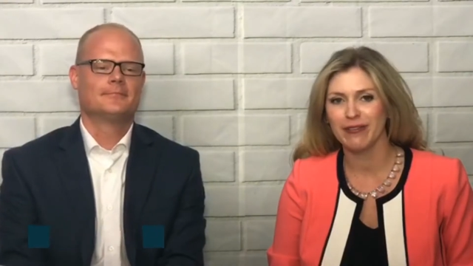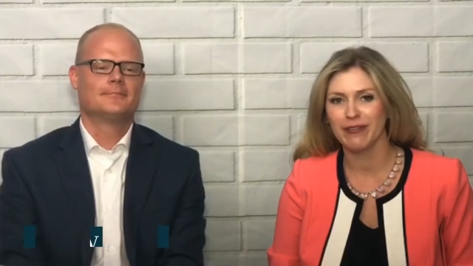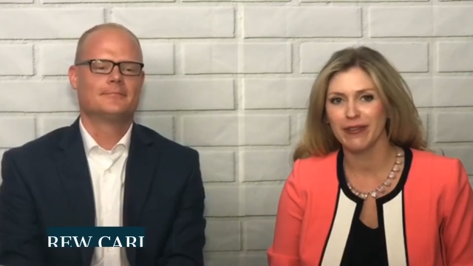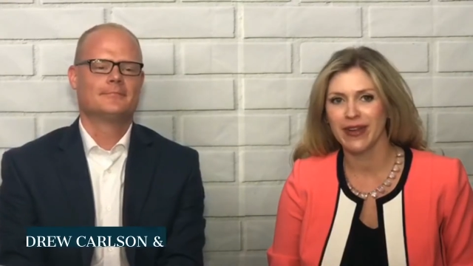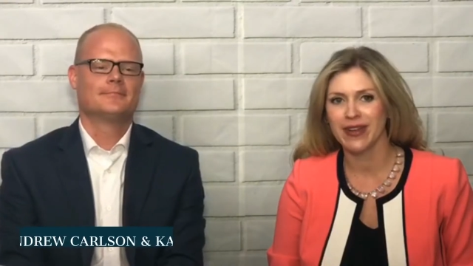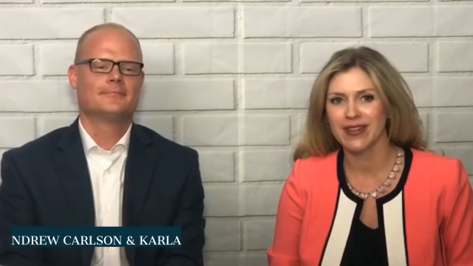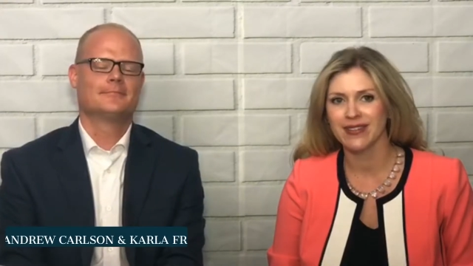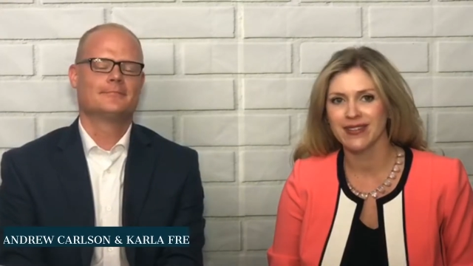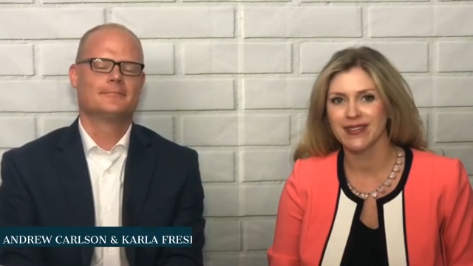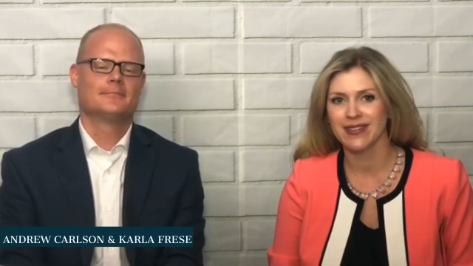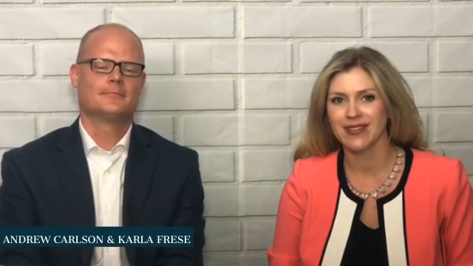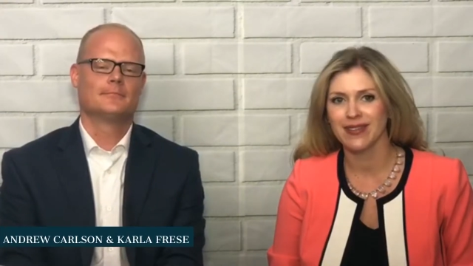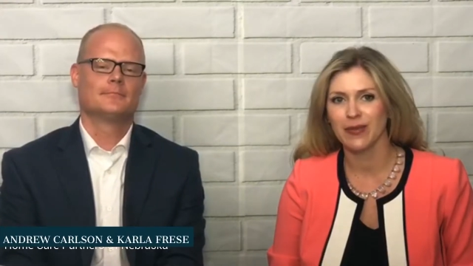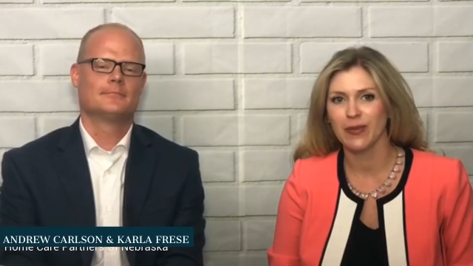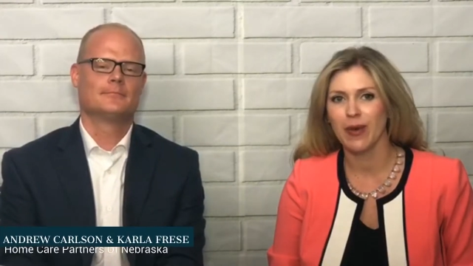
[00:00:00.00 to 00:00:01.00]
Speaker 1: Karla
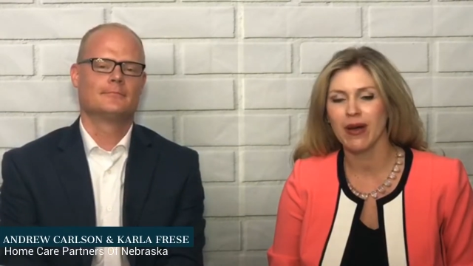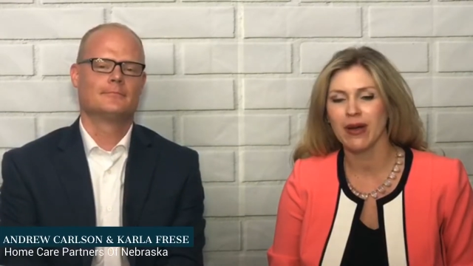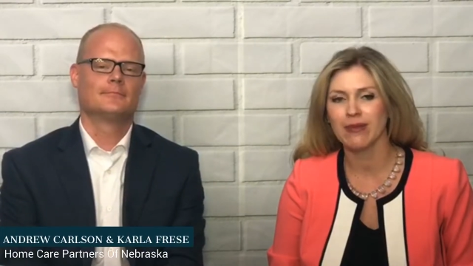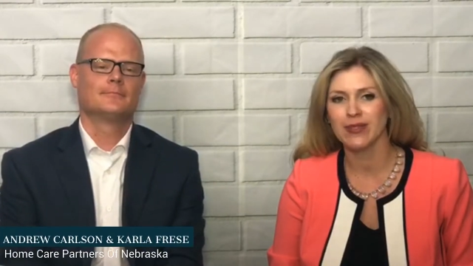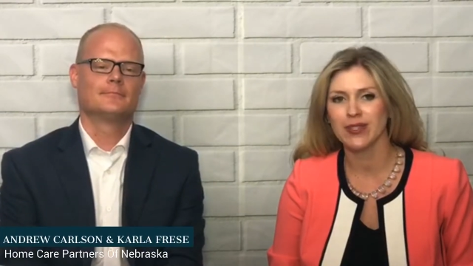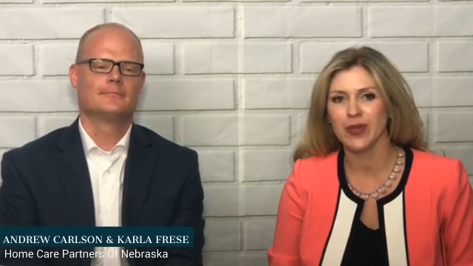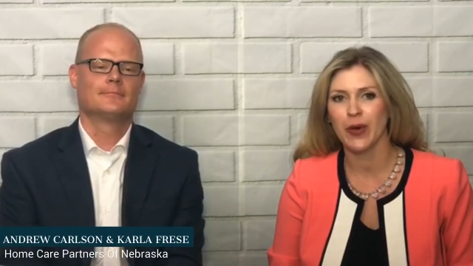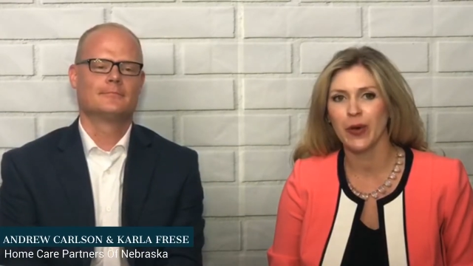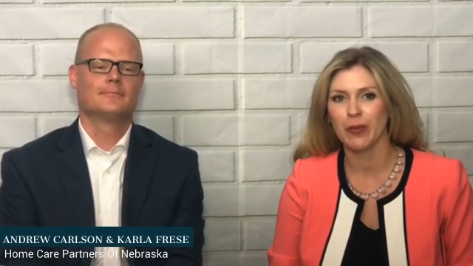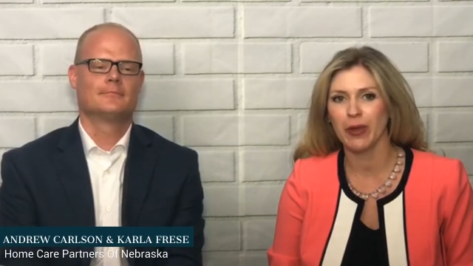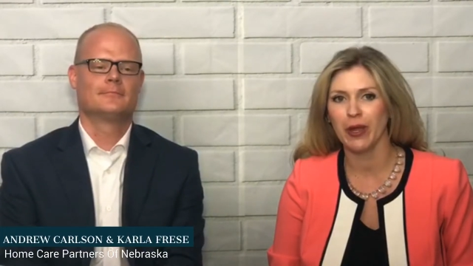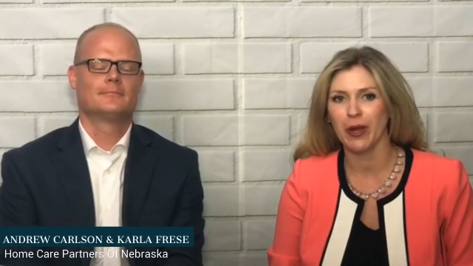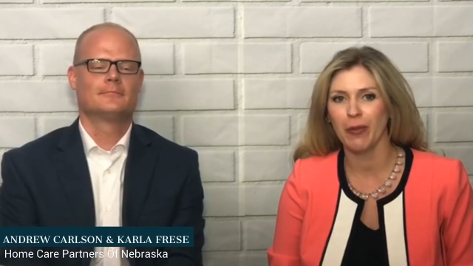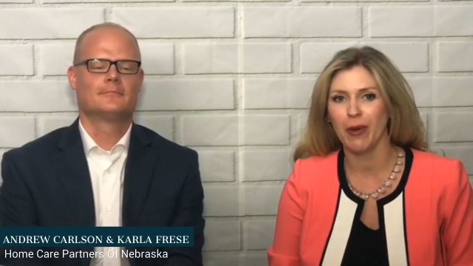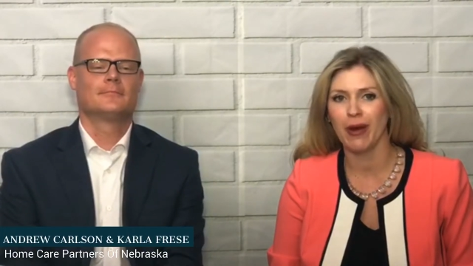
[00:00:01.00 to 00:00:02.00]
Frese. Welcome to
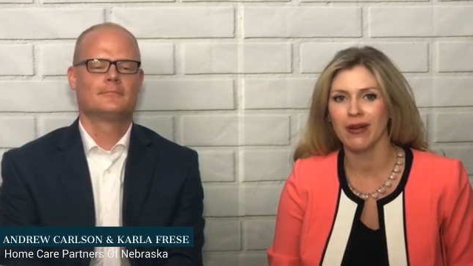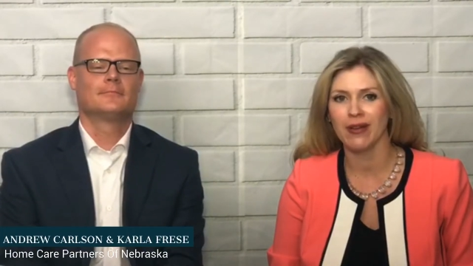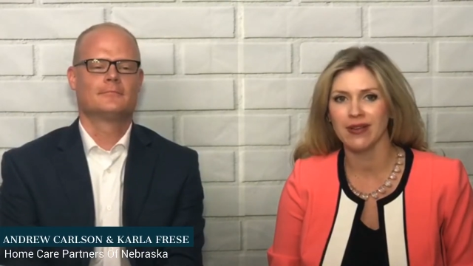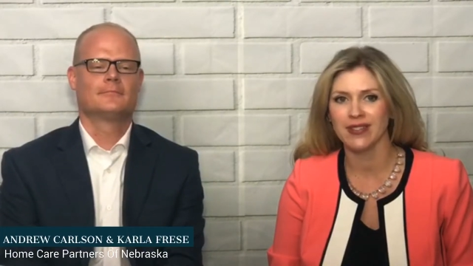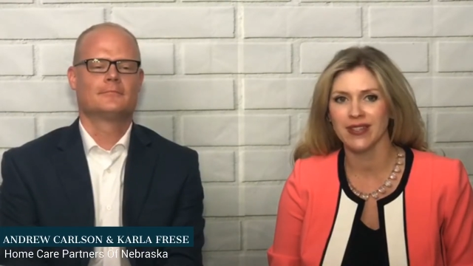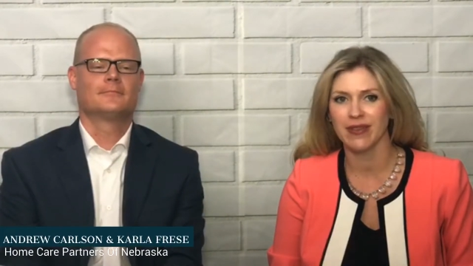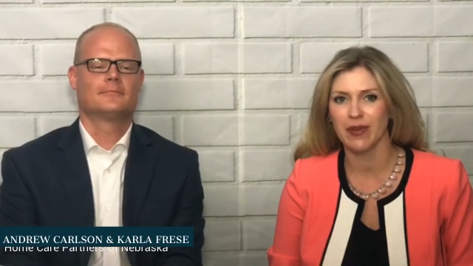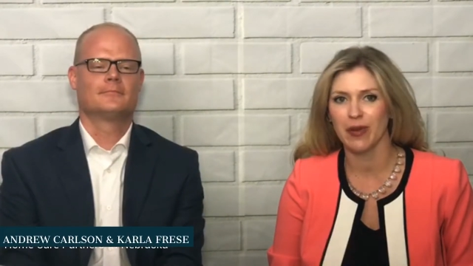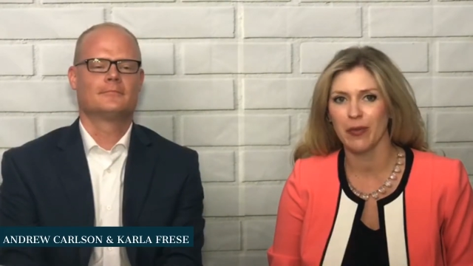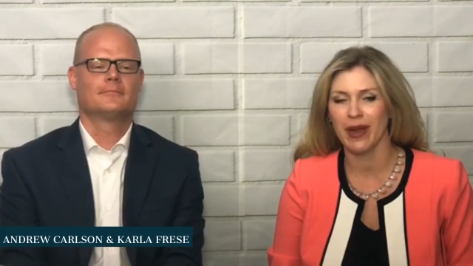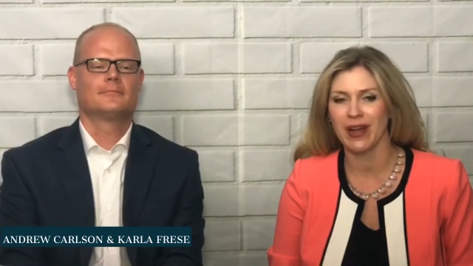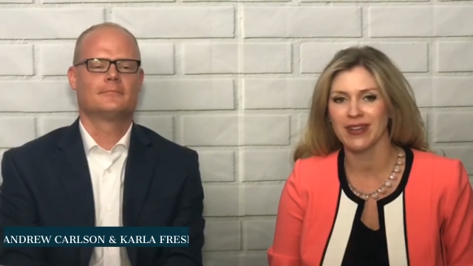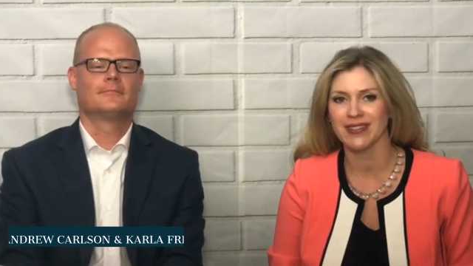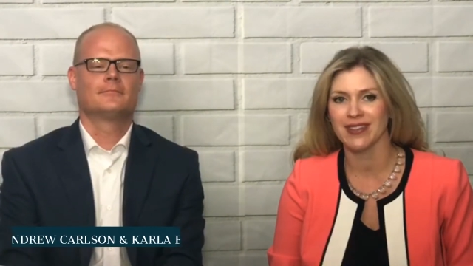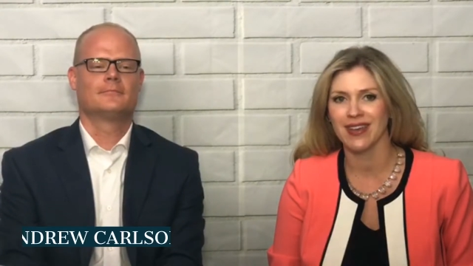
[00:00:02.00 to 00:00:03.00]
Home Care Partners of
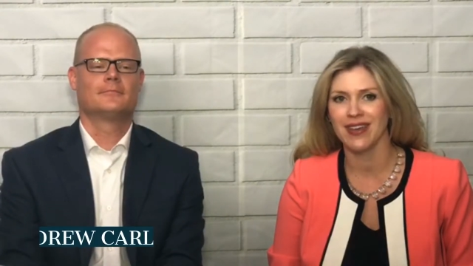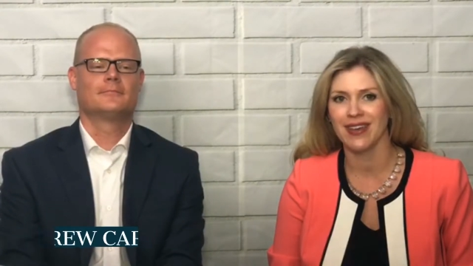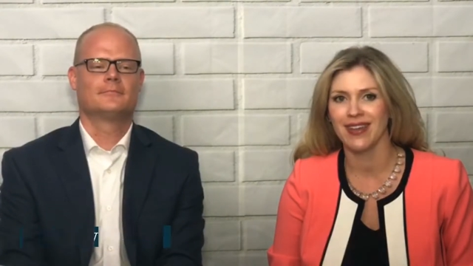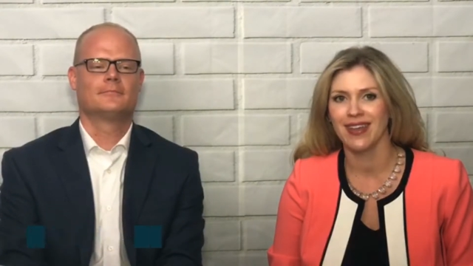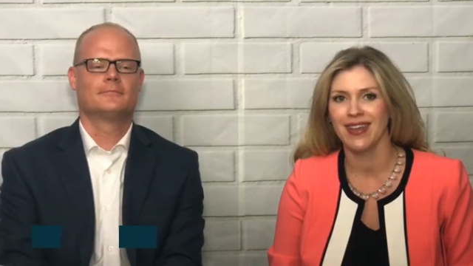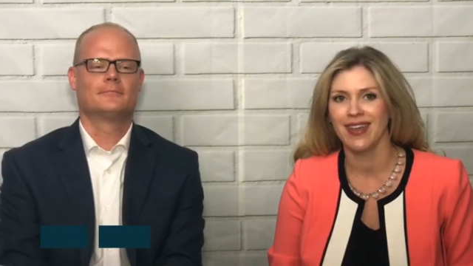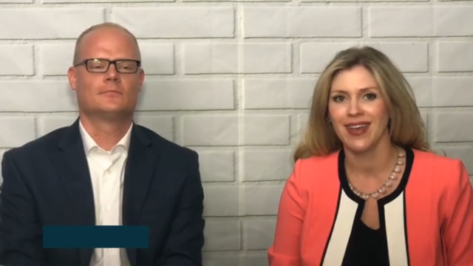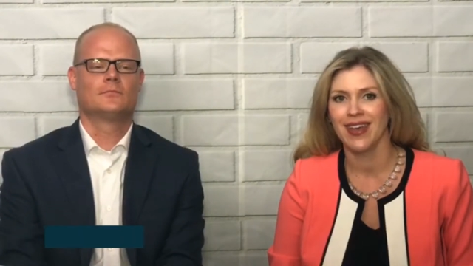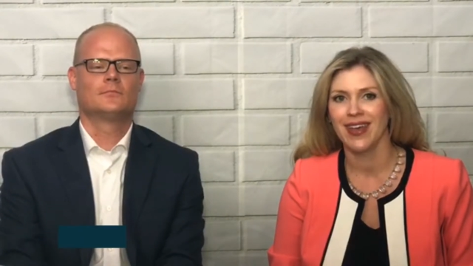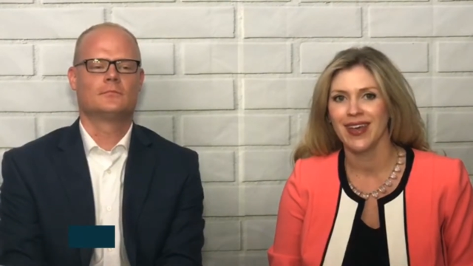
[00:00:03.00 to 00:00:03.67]
Nebraska.